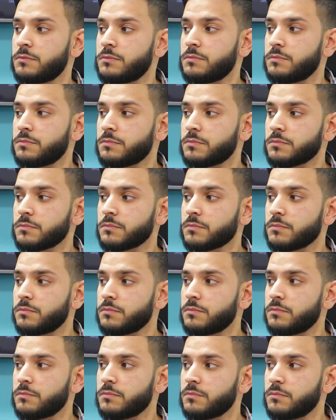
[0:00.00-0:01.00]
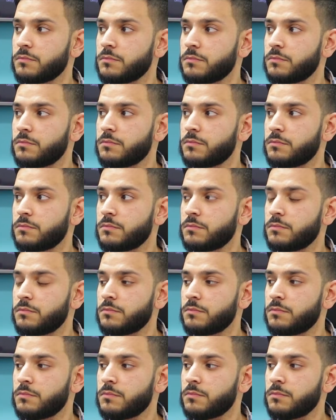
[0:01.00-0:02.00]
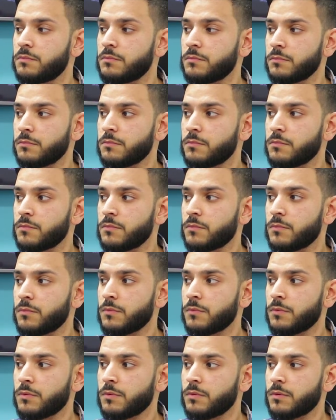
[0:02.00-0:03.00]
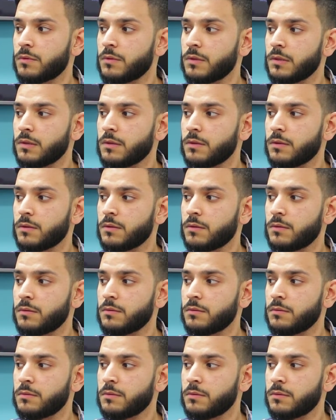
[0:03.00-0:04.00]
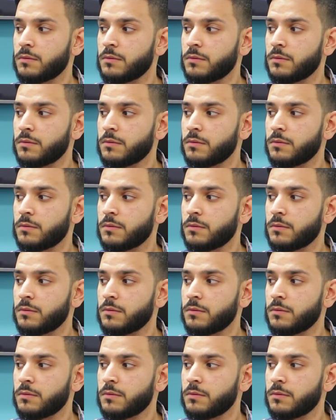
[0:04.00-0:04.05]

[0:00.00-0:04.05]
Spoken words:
No words are spoken by the person on screen.